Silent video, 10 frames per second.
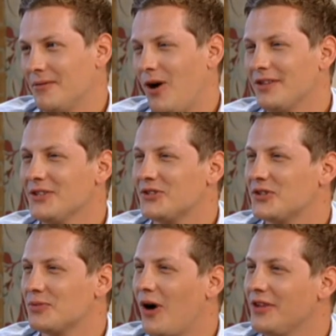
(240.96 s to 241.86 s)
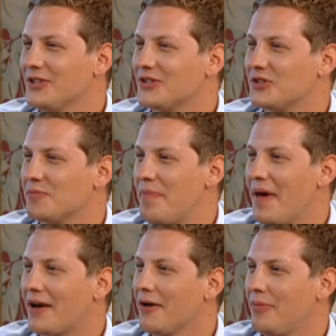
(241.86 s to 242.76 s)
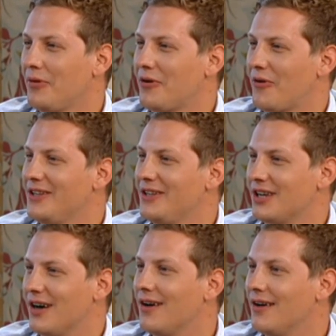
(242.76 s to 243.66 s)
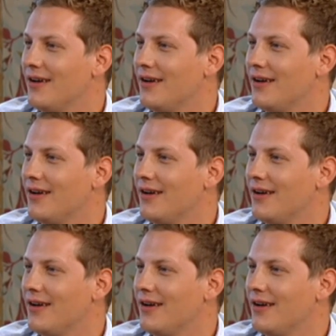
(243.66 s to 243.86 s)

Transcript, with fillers: He what is a, hateful. What a despicable creature. Yeah.